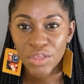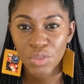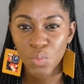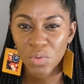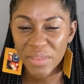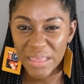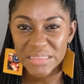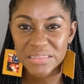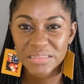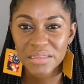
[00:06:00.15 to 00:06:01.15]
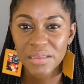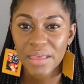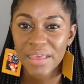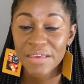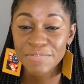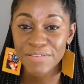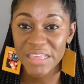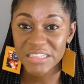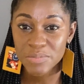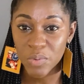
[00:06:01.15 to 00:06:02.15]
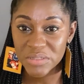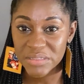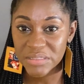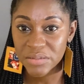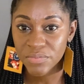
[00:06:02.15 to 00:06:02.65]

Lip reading: you will get a faint positive.